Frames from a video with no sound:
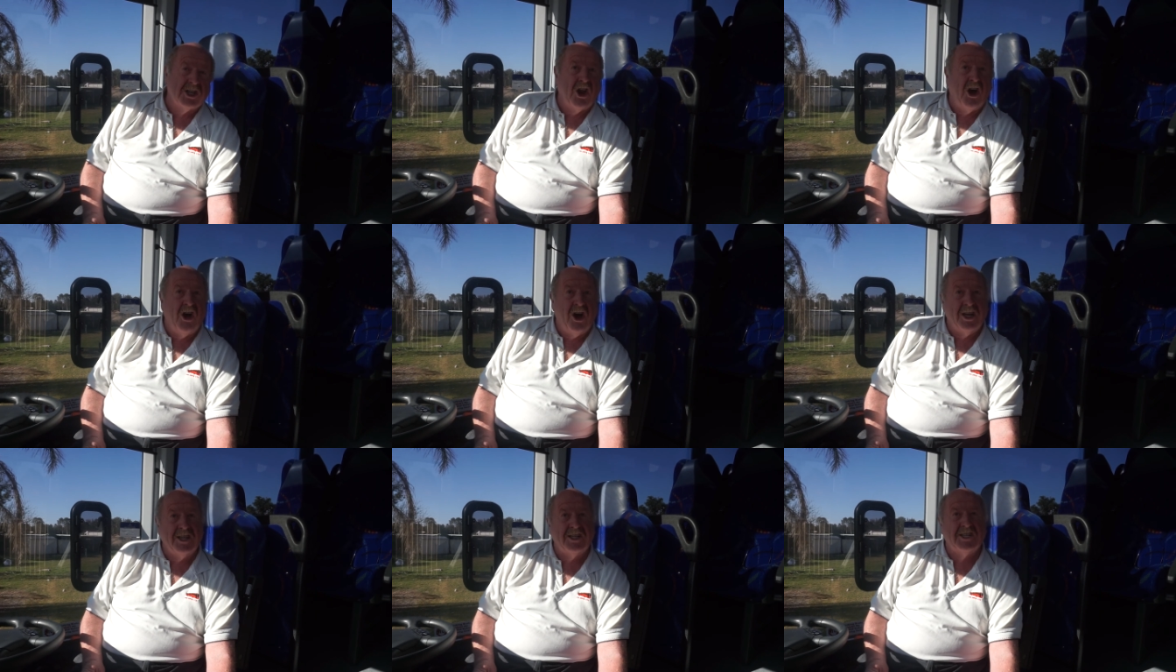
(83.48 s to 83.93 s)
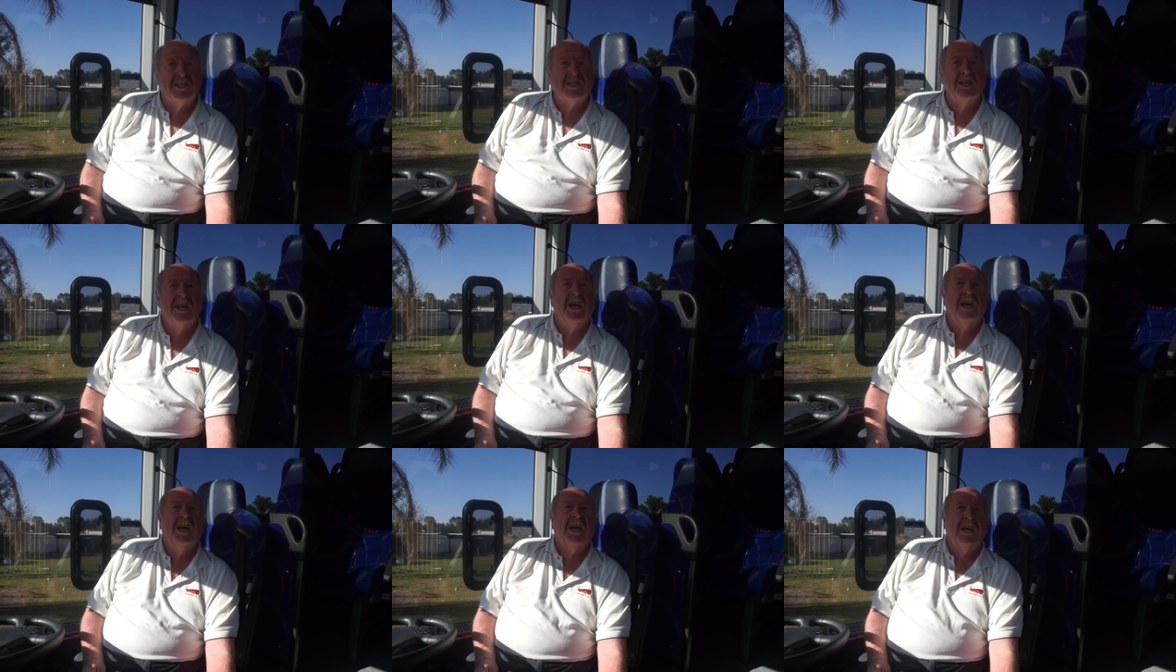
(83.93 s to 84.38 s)
lights,
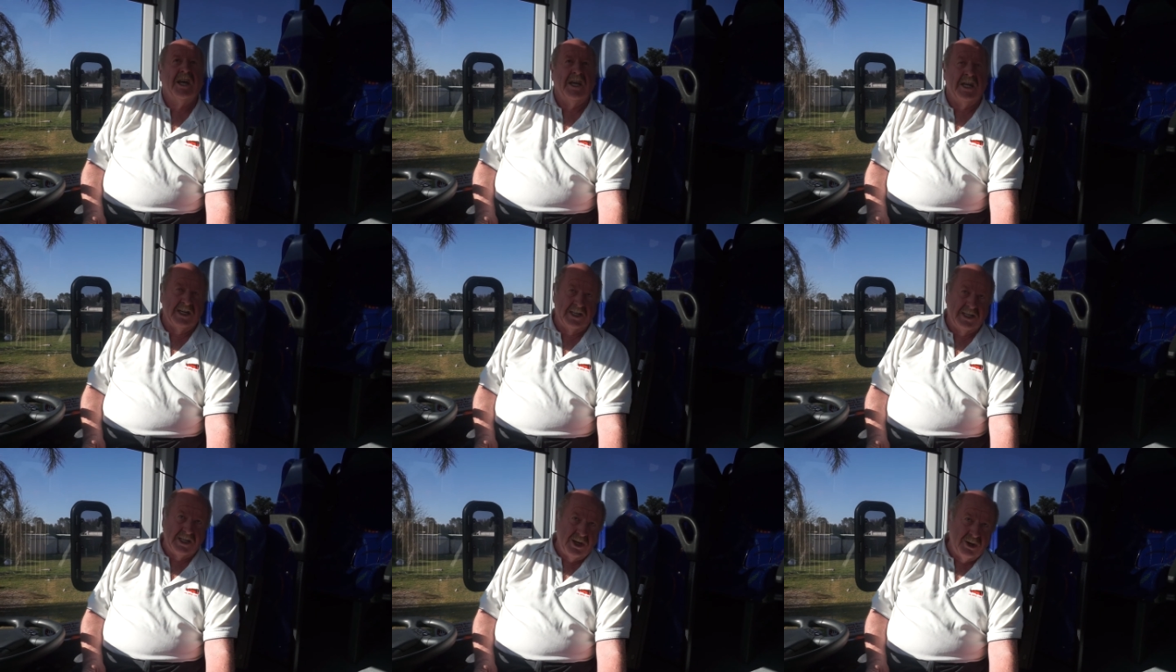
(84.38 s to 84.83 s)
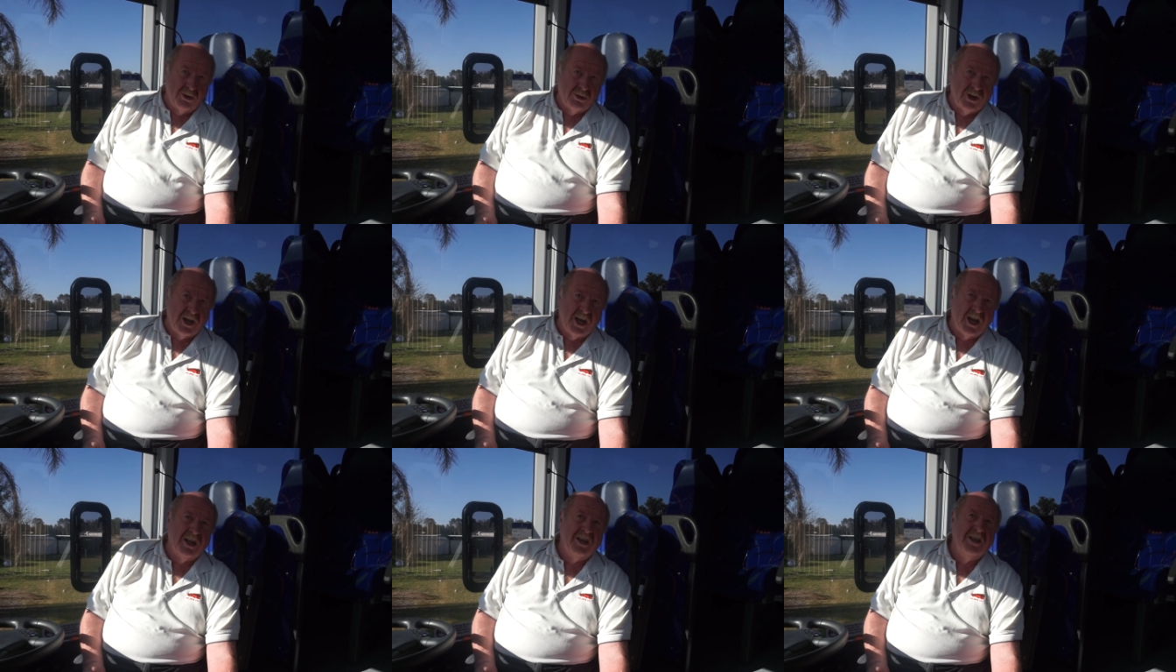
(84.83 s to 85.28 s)

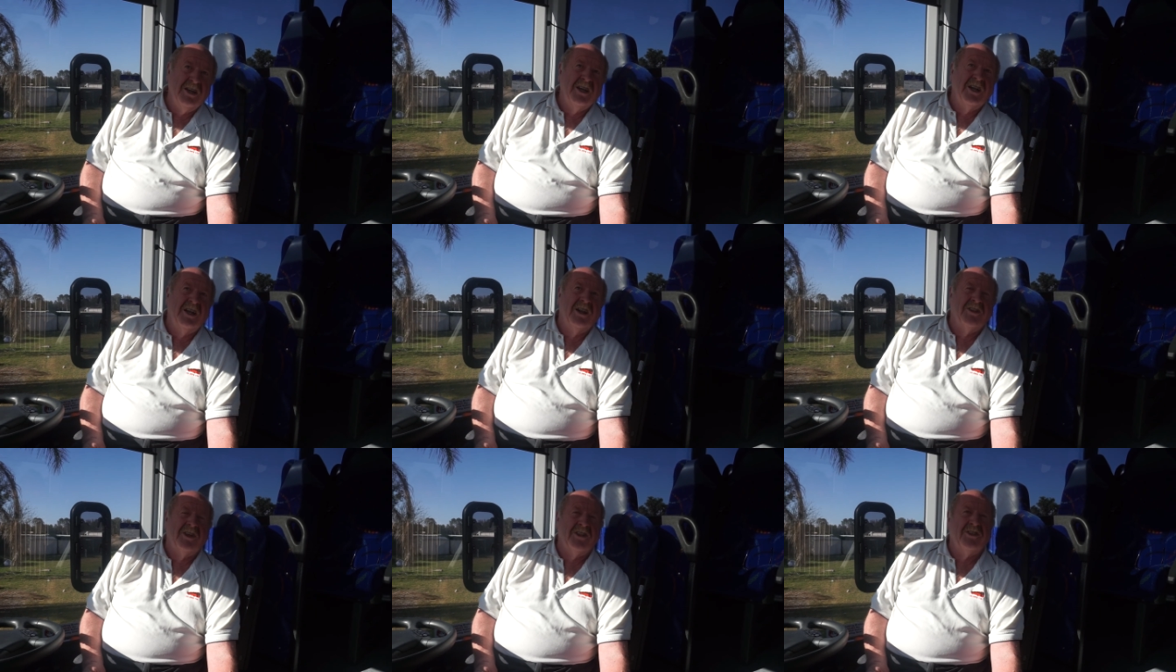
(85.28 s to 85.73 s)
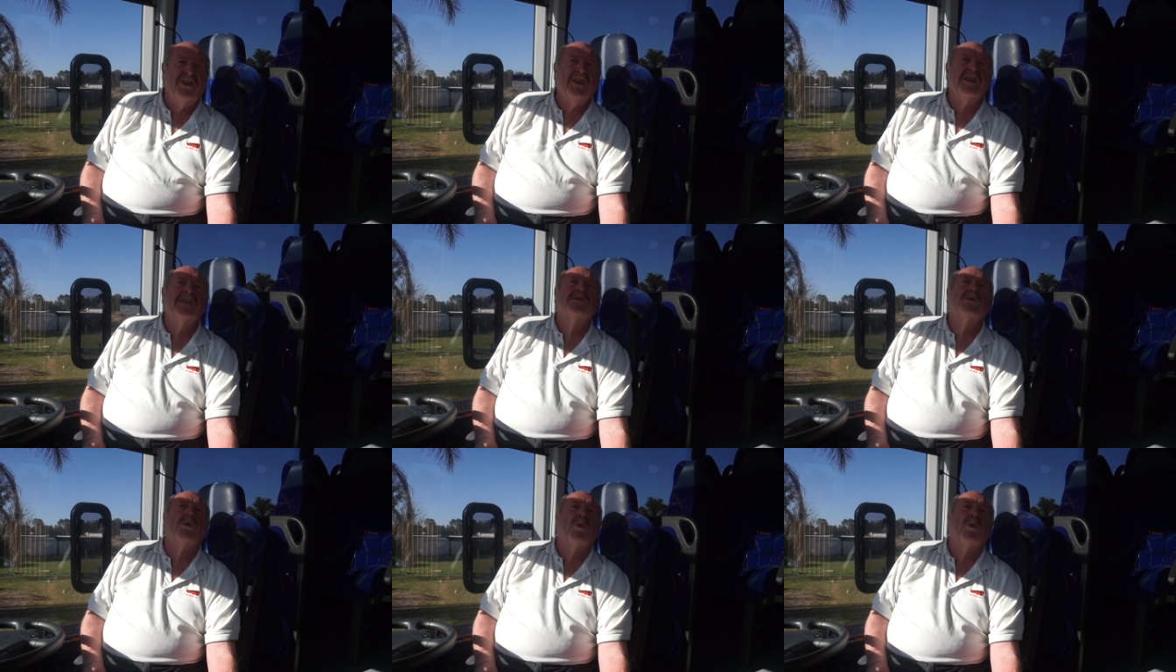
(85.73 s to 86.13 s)
interior. That things are